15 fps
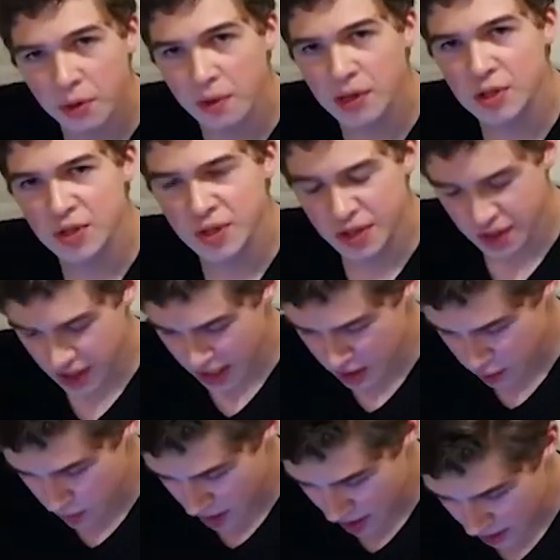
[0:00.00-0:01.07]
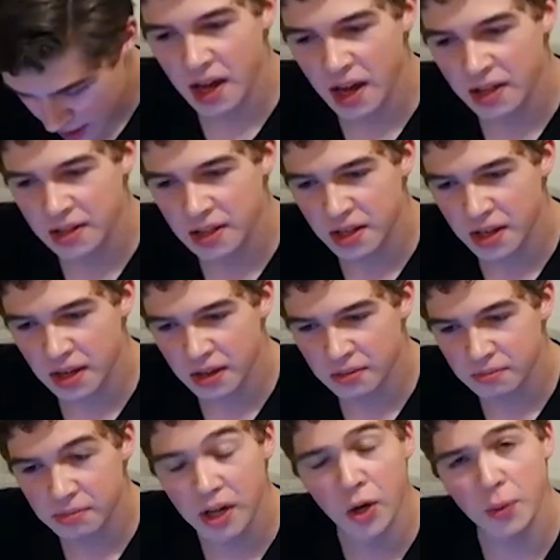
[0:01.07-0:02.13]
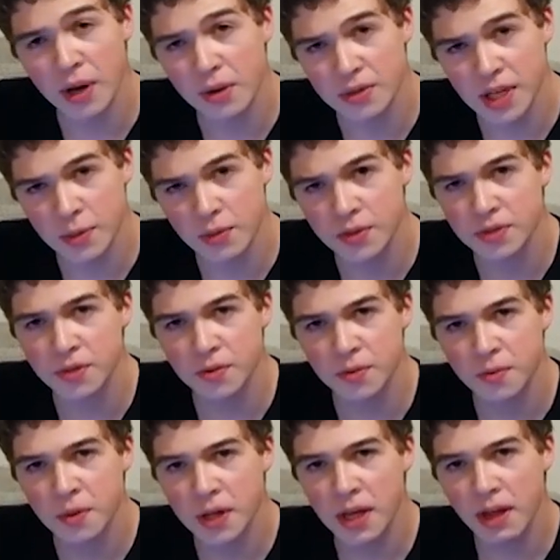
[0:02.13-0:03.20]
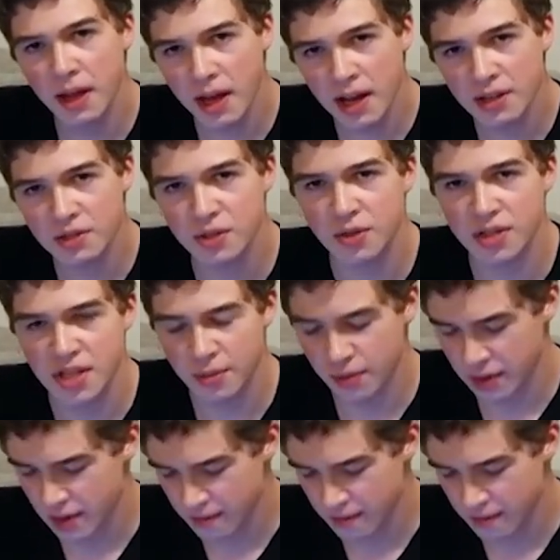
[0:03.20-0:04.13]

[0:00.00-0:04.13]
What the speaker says: questions, Thatchmac, and I hope I was able to answer some of them.